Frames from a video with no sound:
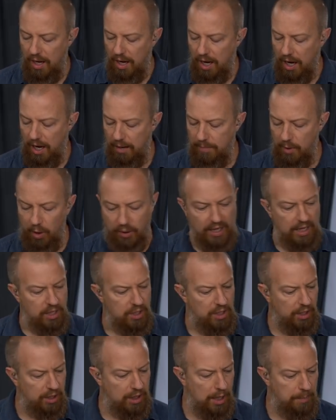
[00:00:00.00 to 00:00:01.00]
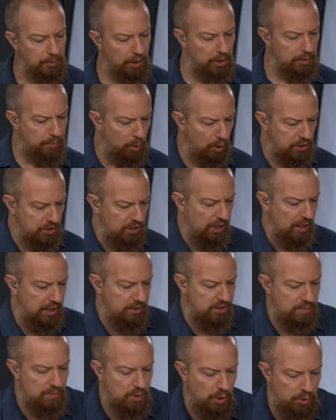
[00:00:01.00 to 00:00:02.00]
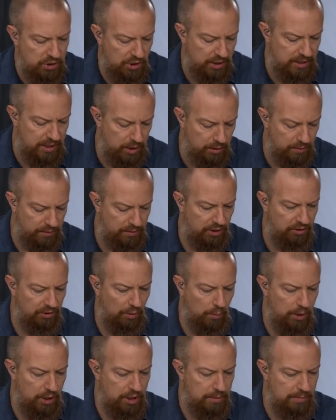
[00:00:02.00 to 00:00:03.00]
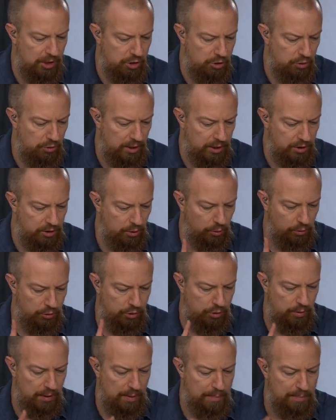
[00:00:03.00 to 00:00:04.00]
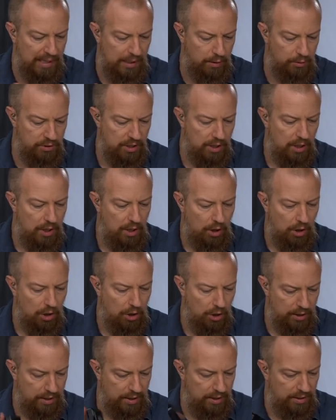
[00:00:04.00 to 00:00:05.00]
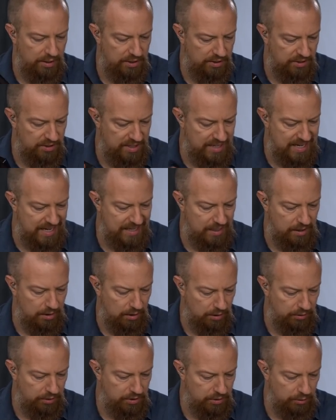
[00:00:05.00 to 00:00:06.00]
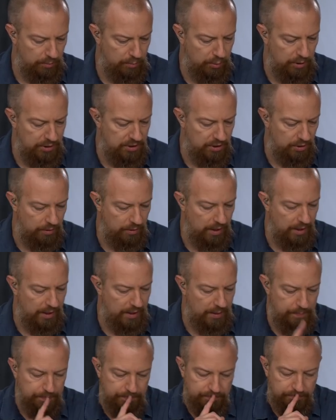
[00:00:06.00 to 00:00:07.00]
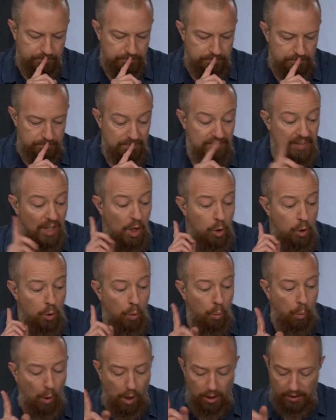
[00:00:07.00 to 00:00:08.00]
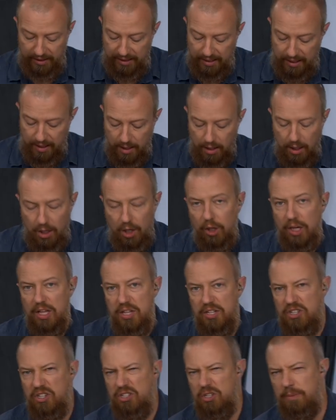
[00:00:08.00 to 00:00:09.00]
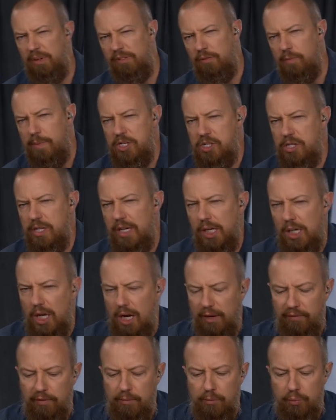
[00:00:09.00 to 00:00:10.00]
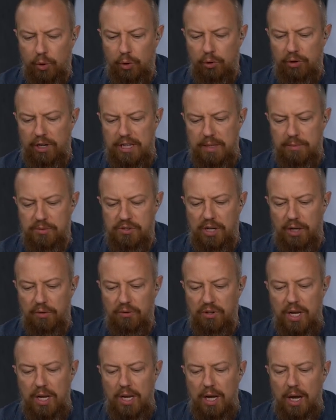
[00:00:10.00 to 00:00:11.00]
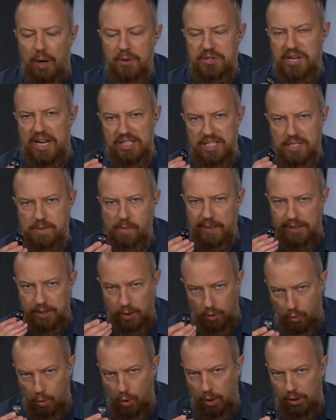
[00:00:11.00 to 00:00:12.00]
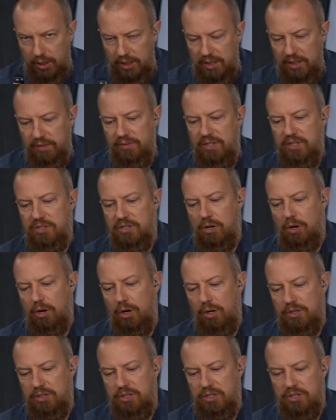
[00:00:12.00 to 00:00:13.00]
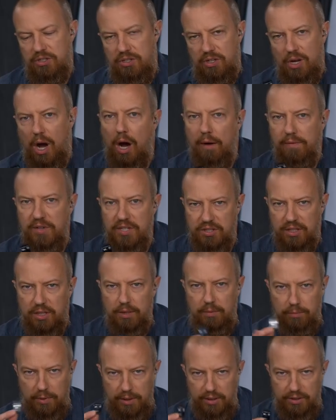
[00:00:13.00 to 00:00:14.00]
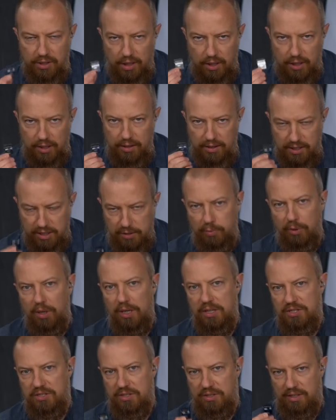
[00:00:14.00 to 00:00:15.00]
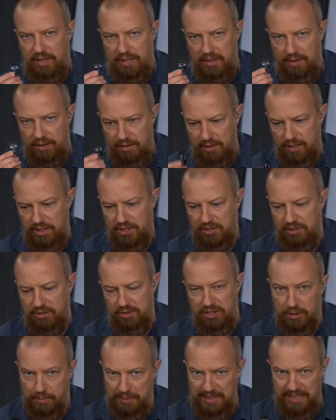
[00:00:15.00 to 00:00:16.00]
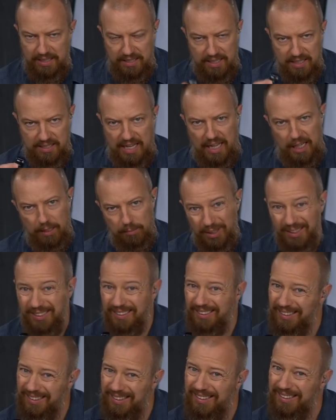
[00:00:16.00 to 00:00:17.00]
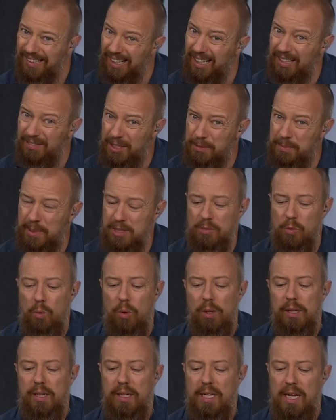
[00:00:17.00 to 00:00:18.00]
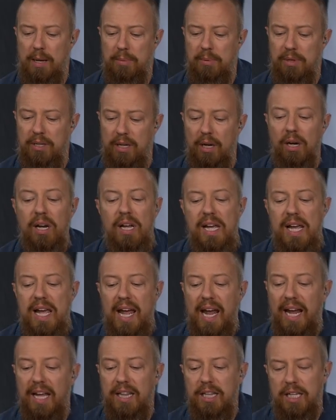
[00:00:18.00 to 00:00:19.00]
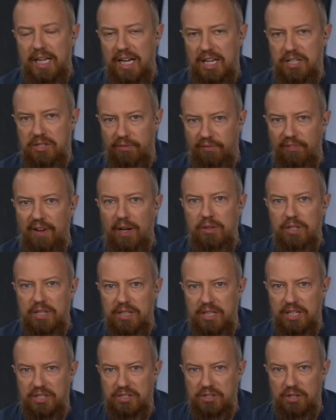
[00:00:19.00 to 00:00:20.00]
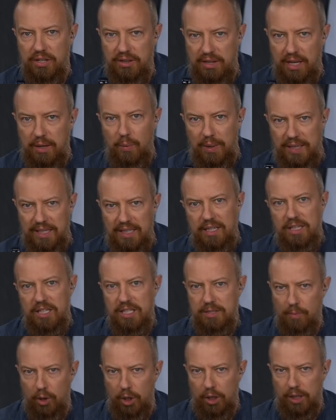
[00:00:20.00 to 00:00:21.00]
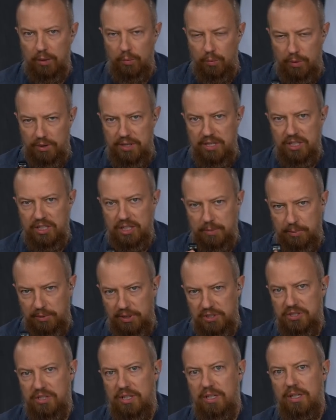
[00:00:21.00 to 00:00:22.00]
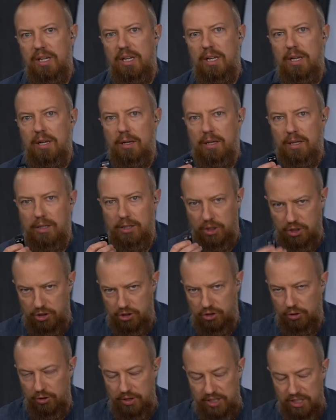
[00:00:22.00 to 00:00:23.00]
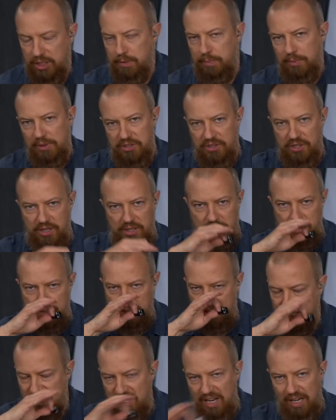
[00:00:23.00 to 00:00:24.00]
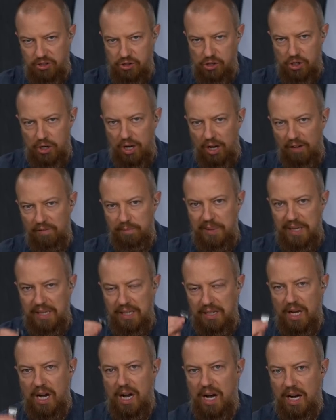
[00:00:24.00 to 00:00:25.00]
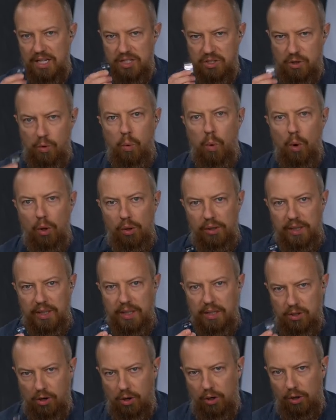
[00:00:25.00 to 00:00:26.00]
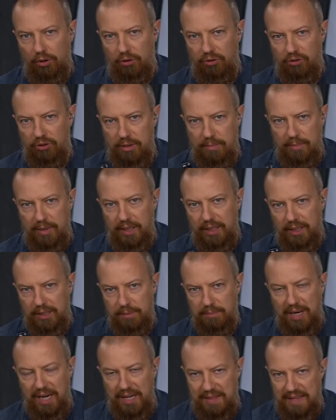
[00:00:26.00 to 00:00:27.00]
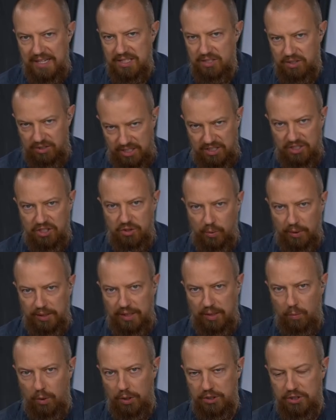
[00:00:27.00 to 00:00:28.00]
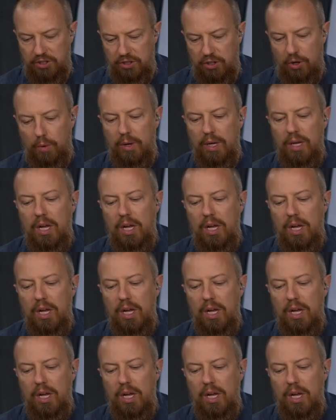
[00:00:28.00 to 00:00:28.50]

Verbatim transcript: Um, okay, a couple other points here. I had some notes on here, things I wanted to make sure that I told you about on this data, on these little points here. Um, quality. Okay, this is some information that I got from ProGrade themselves. I was asking them about the quality of these cards because obviously when you're talking this price, this speed, this caliber, you kind of expect some quality to happen in there. And the guys that founded this, they went into this market with the explicit concern, the explicit intention of being the highest quality cards that money could buy. That's, this is what they want to do.